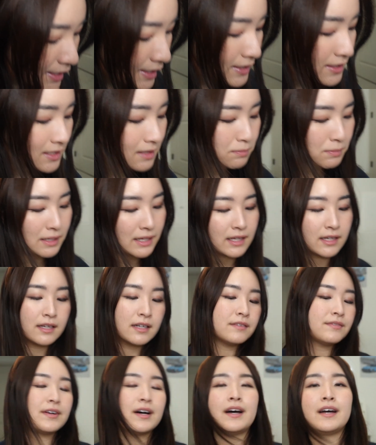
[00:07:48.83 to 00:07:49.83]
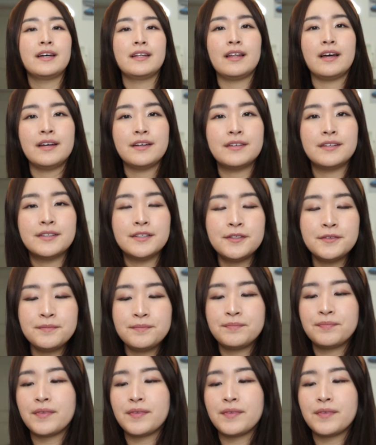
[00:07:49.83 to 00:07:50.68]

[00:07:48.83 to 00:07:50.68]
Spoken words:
Speaking of highlighter,